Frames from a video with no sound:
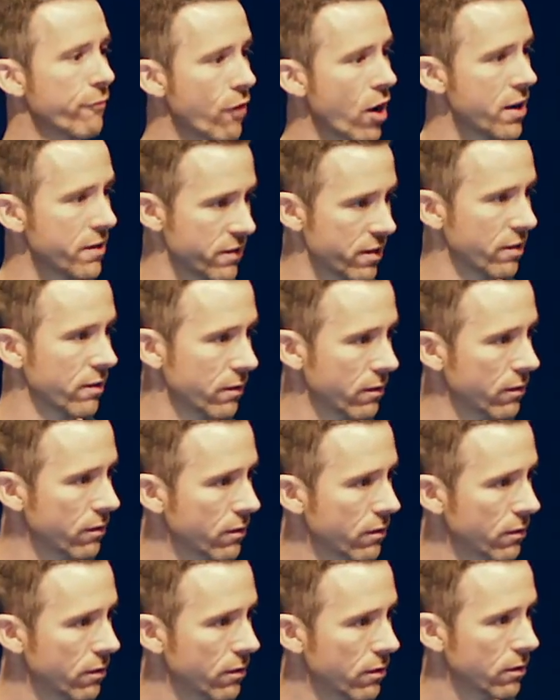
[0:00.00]
front
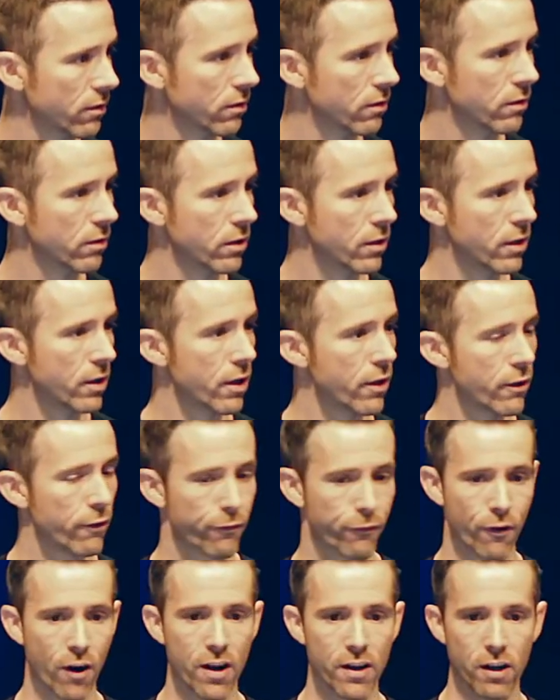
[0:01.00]

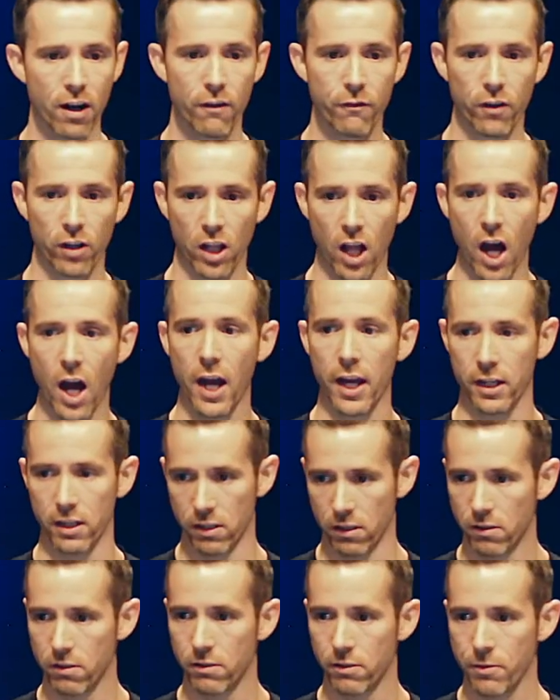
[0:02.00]
of the
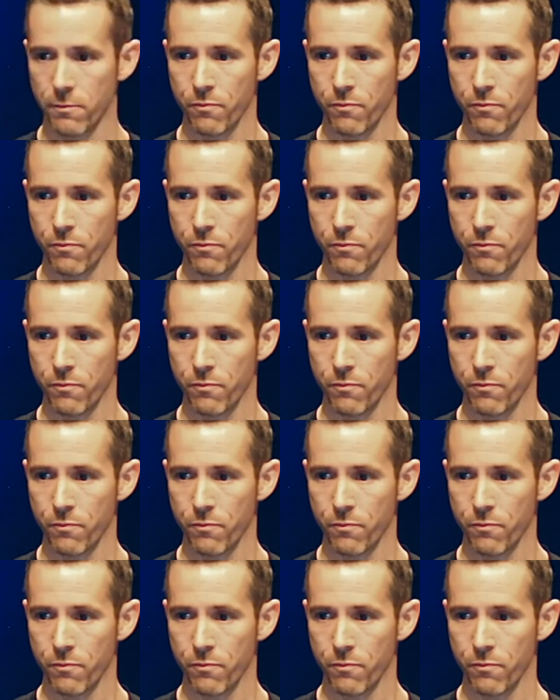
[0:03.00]
line.